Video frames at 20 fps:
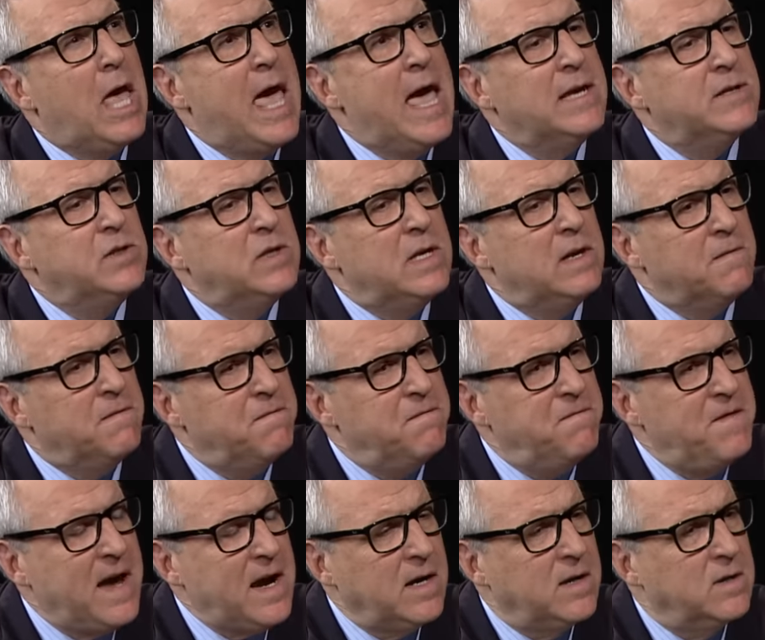Has the
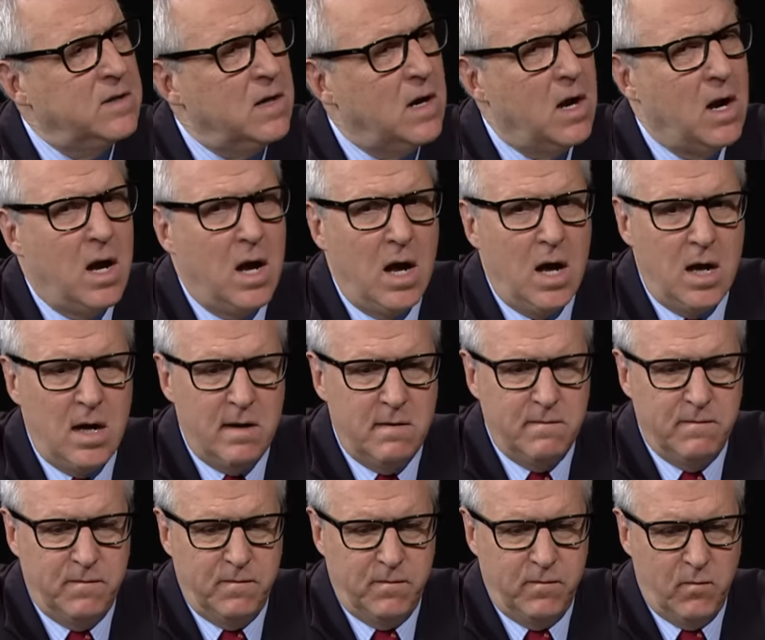effect
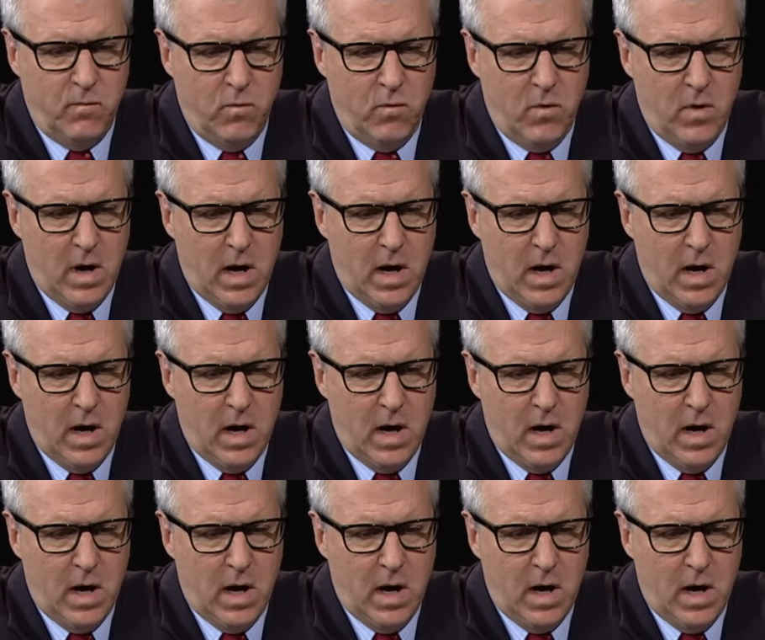of,